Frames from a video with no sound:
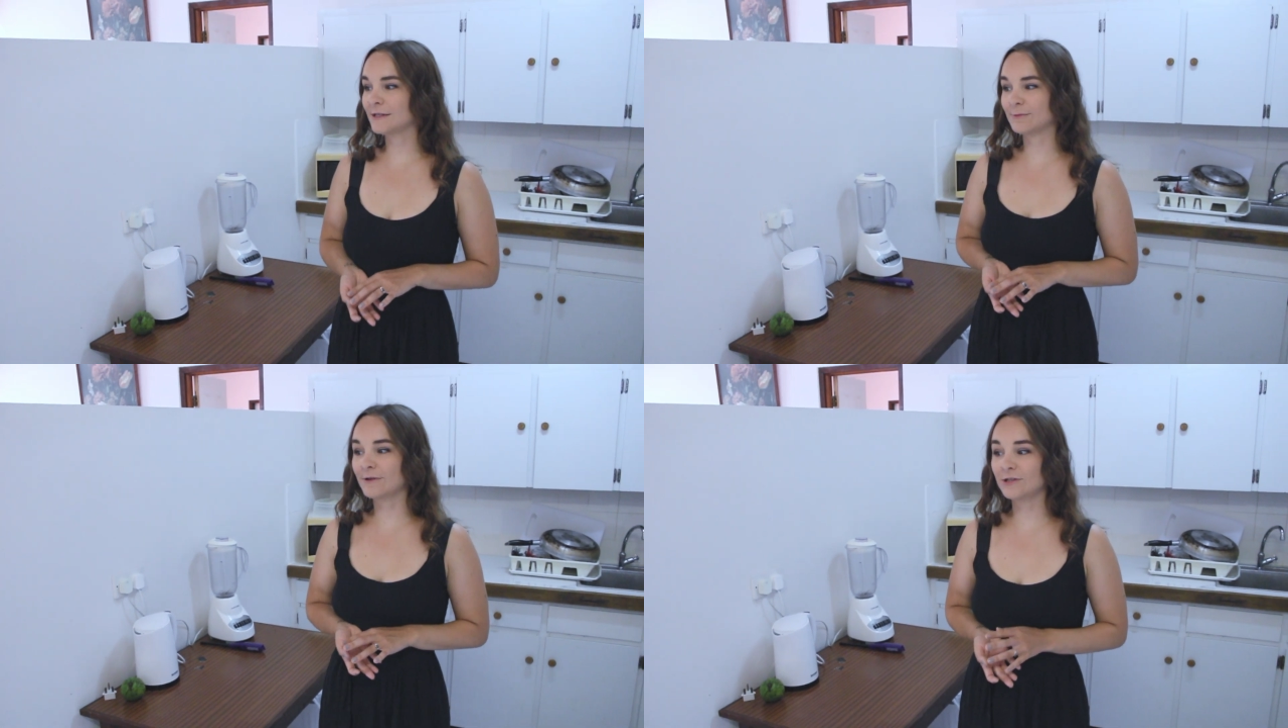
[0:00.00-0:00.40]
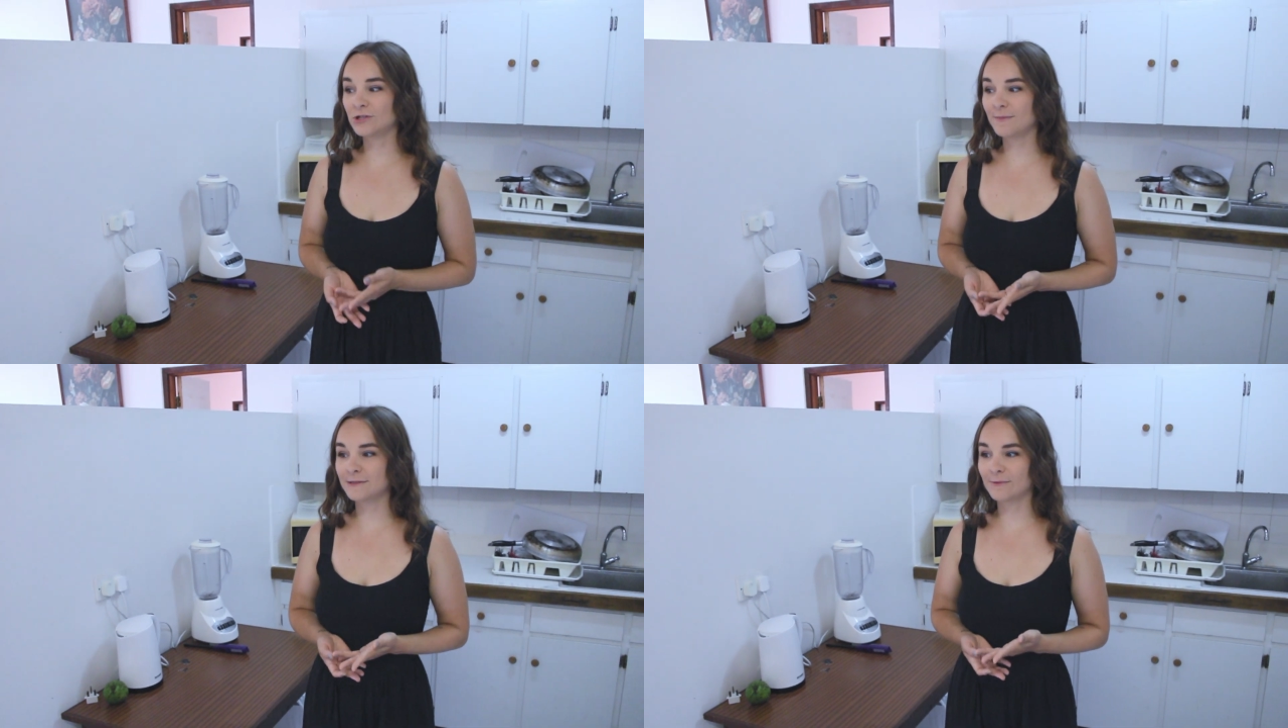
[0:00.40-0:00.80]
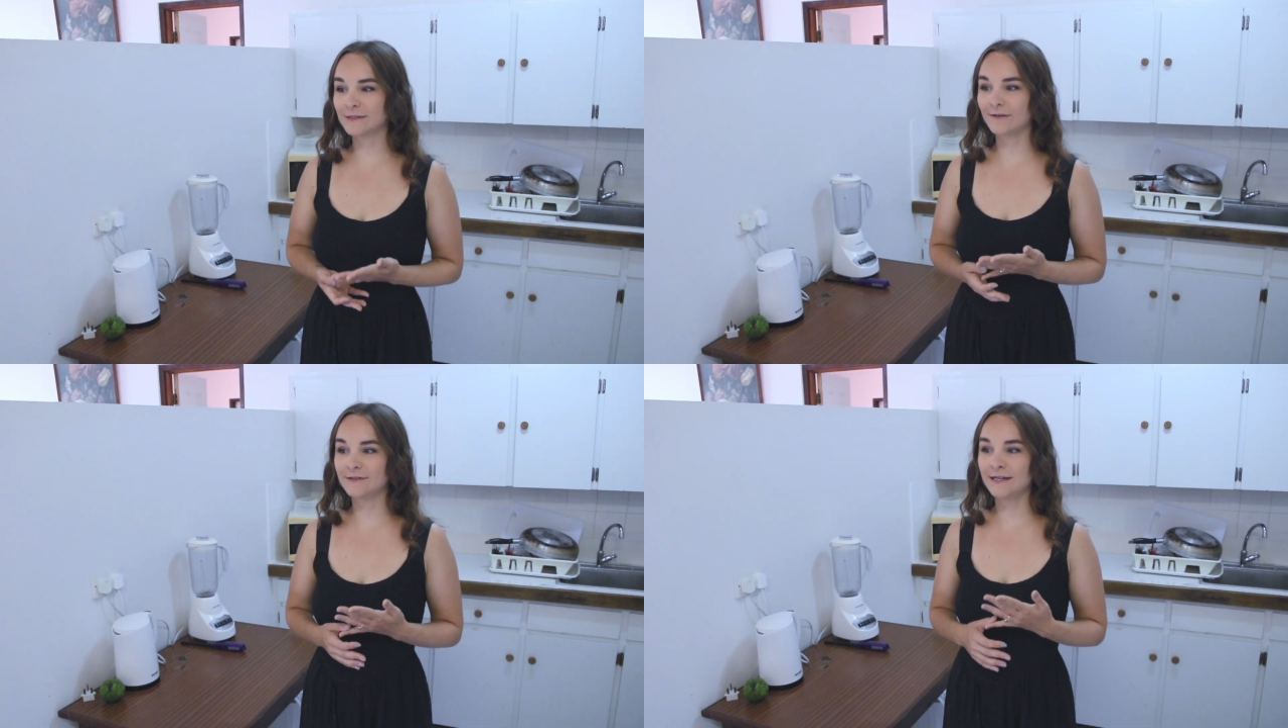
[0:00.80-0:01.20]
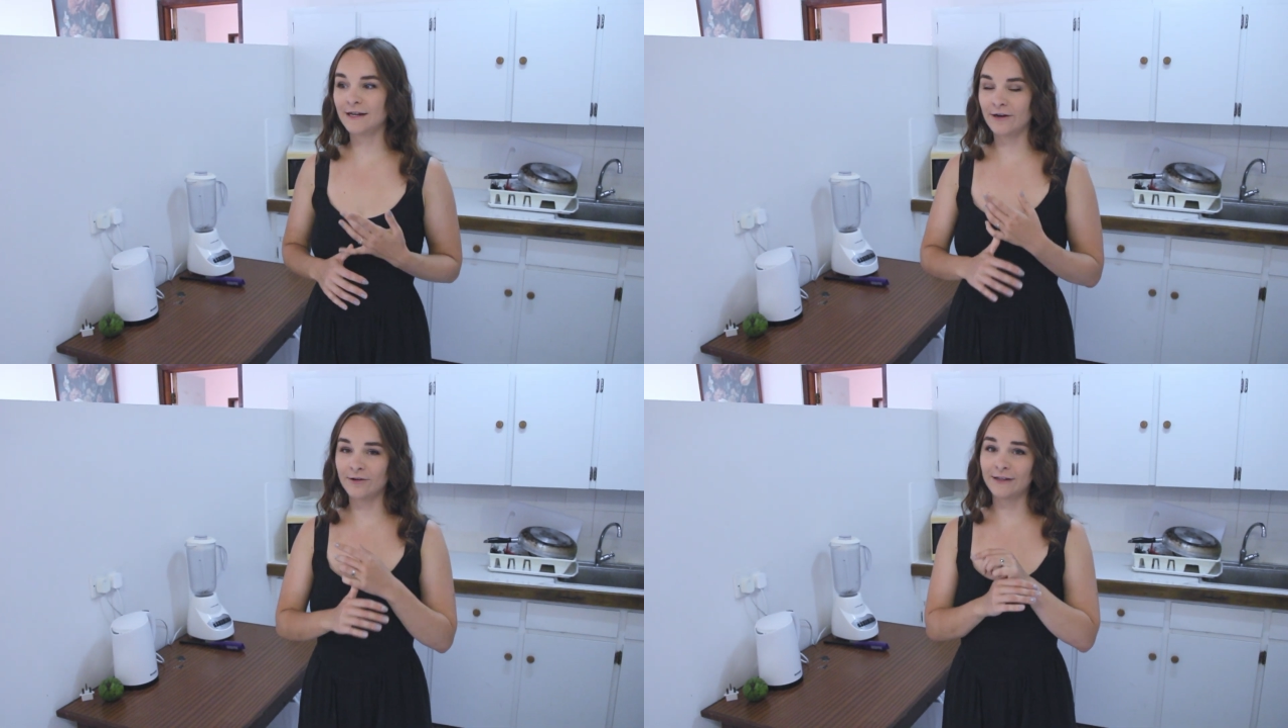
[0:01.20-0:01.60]
It's one of the cheapest ones I've seen,
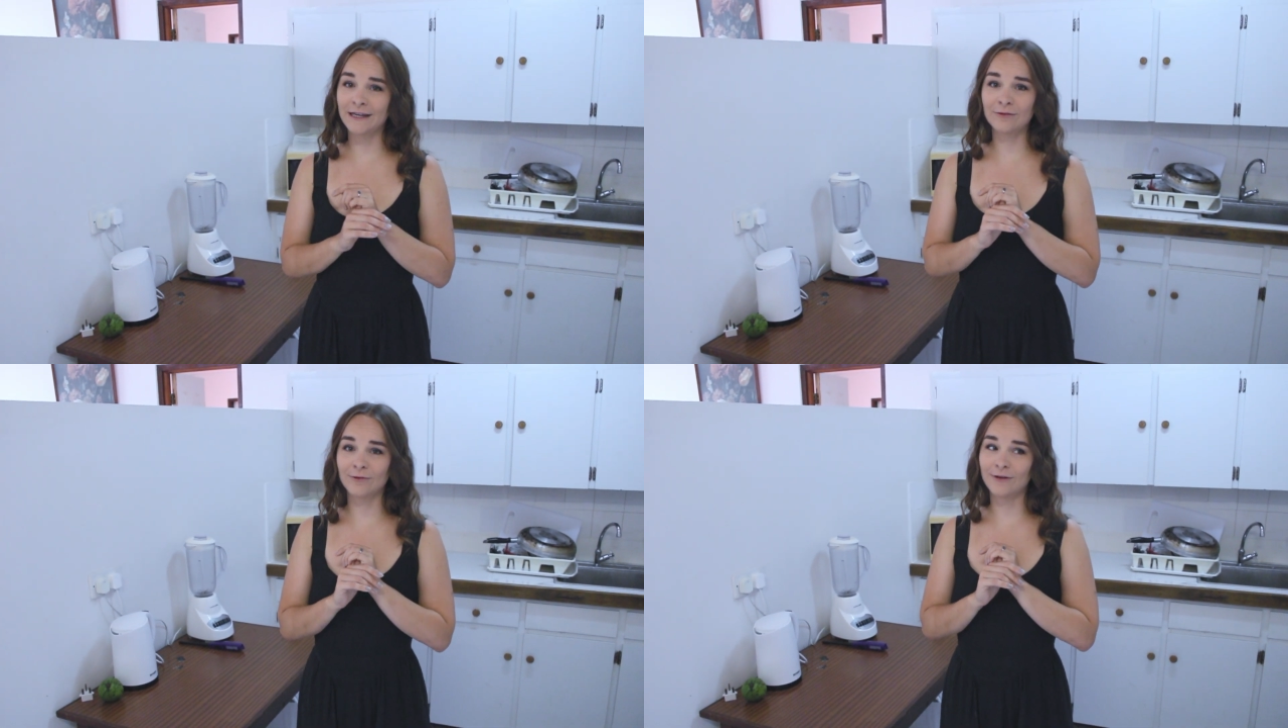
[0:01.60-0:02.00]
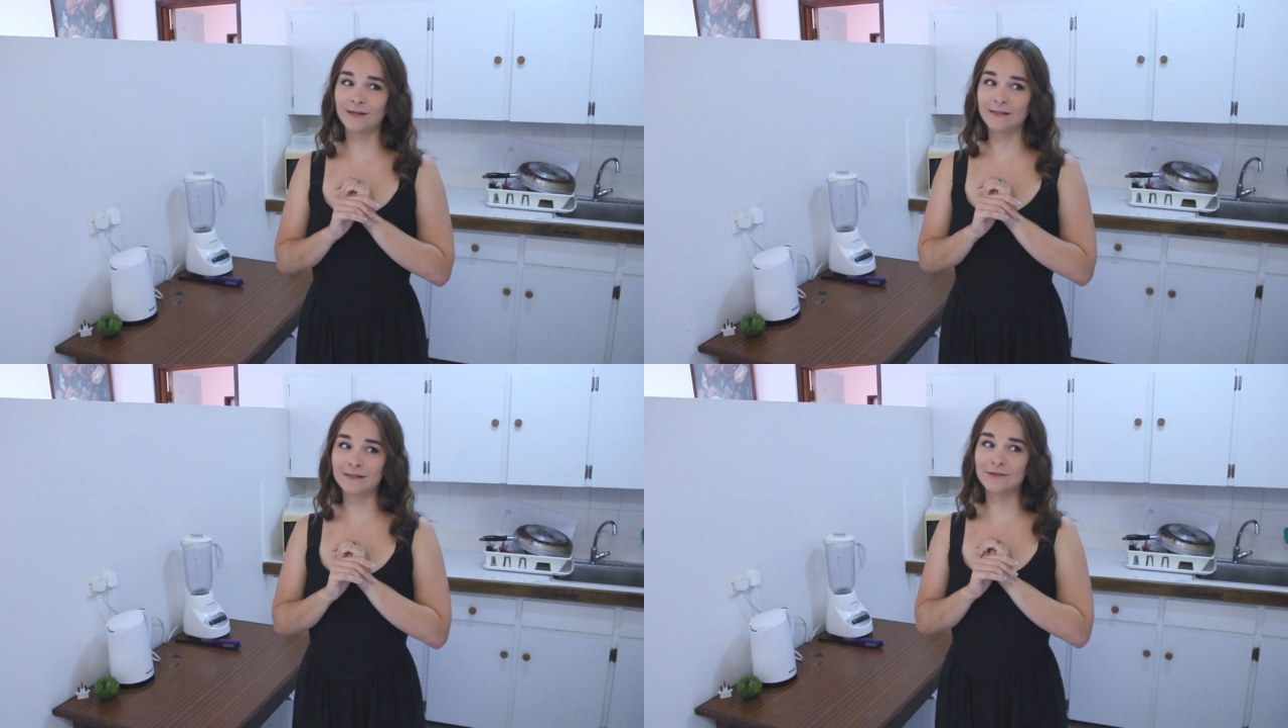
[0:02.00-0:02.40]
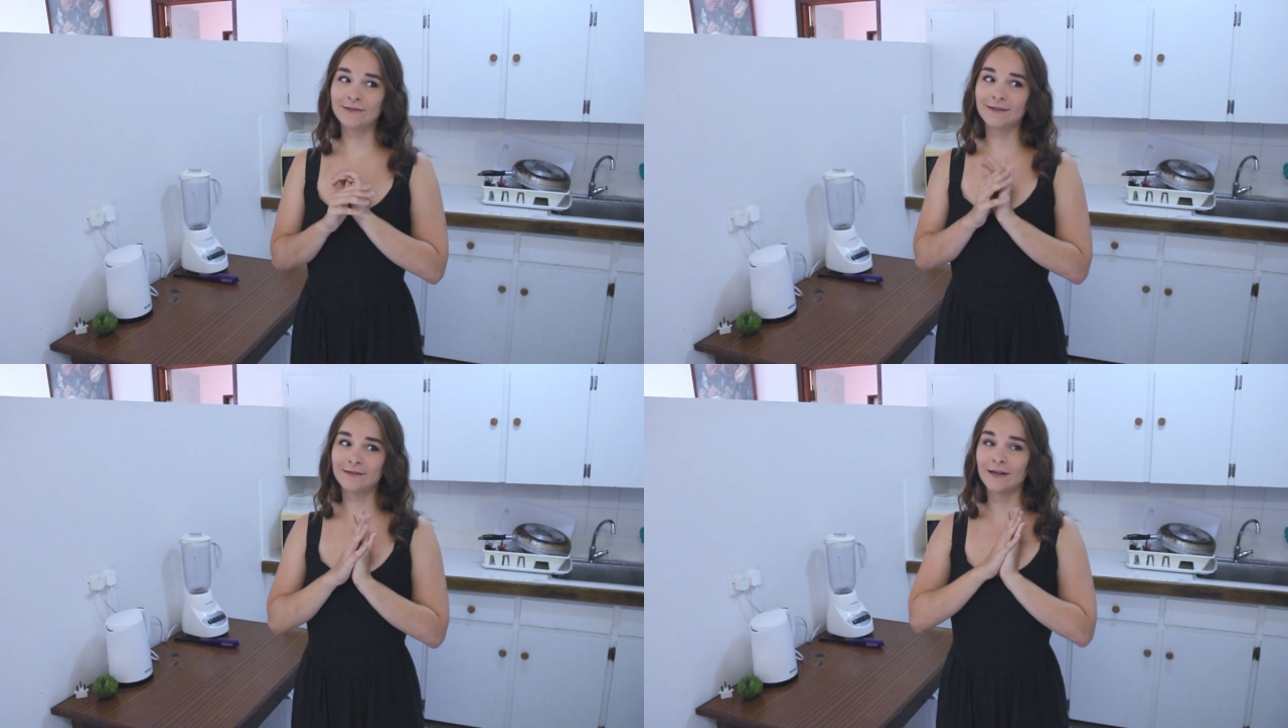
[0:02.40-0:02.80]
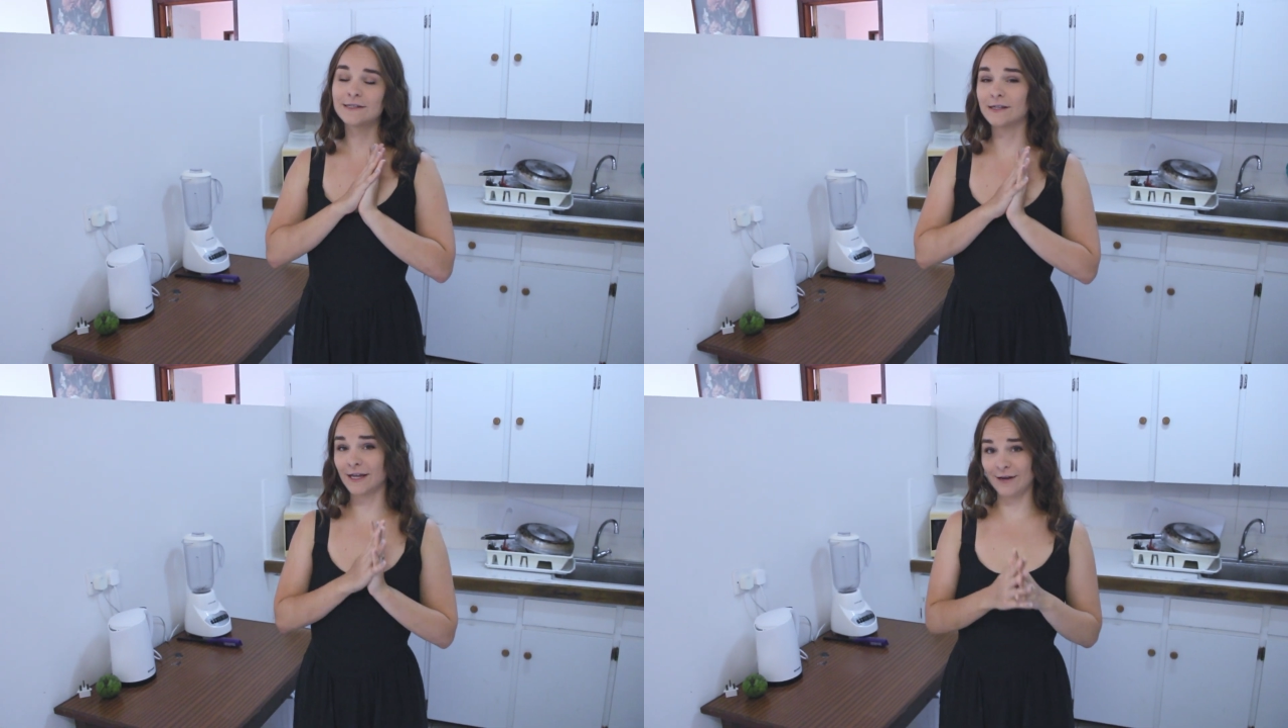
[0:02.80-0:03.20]
and our landlord is
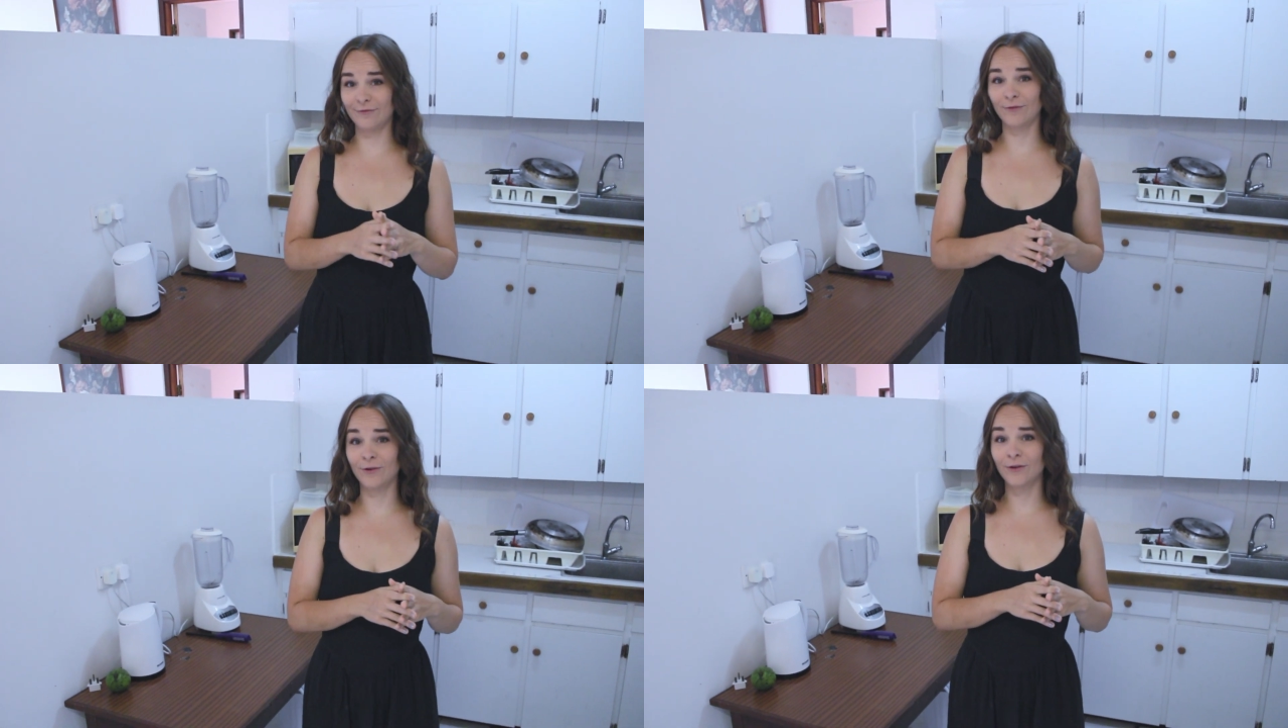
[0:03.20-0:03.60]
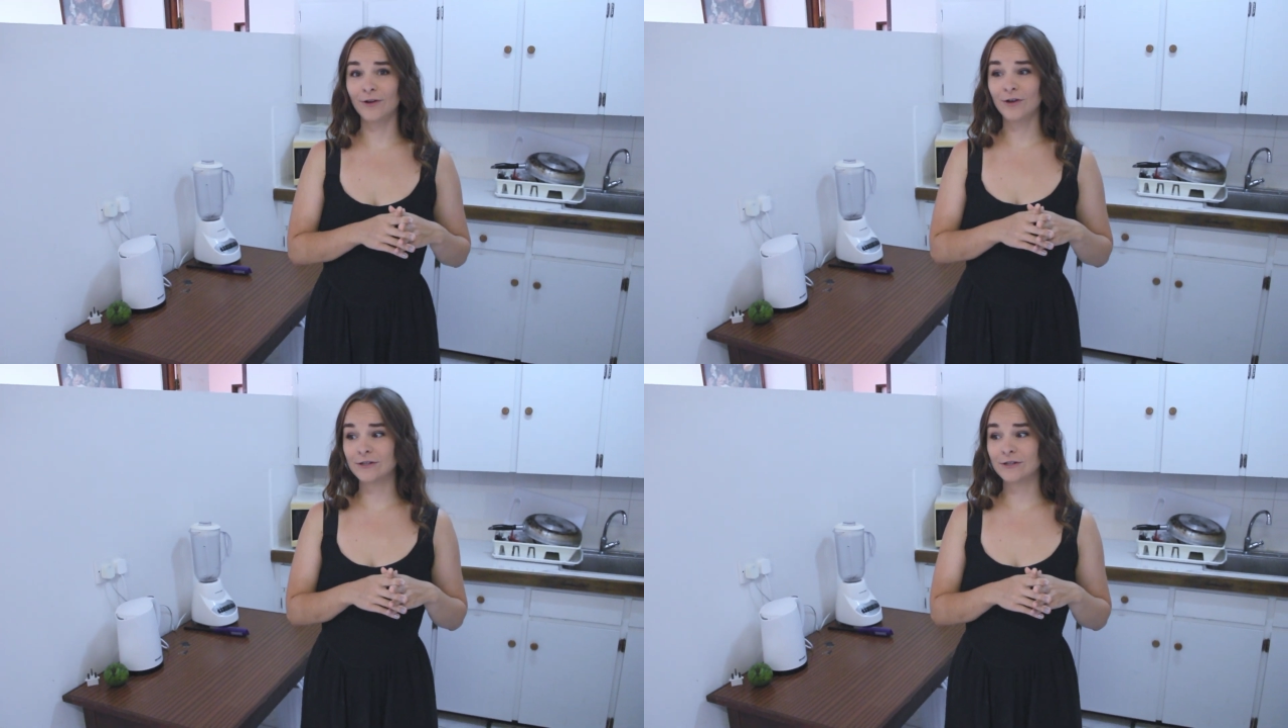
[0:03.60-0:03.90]
delightful.